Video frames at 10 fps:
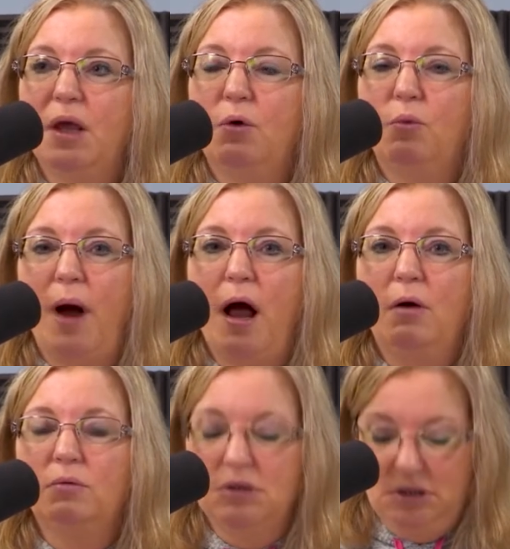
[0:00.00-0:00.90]

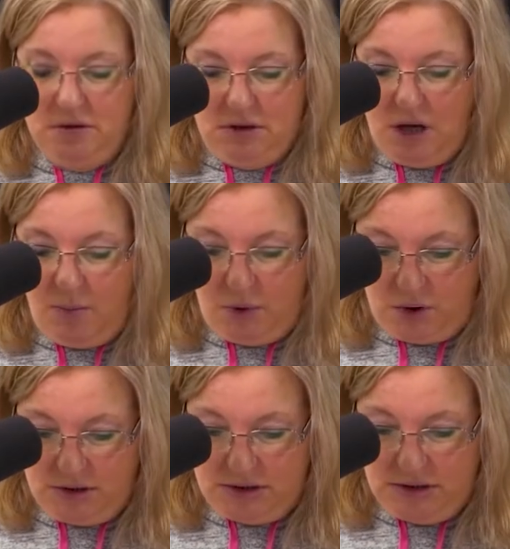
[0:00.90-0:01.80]
round
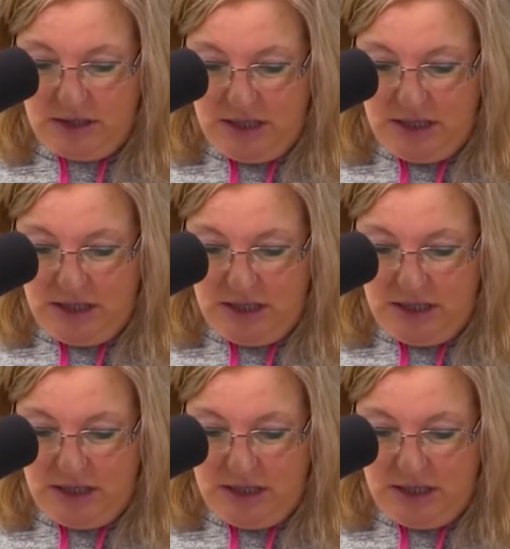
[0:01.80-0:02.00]
numbers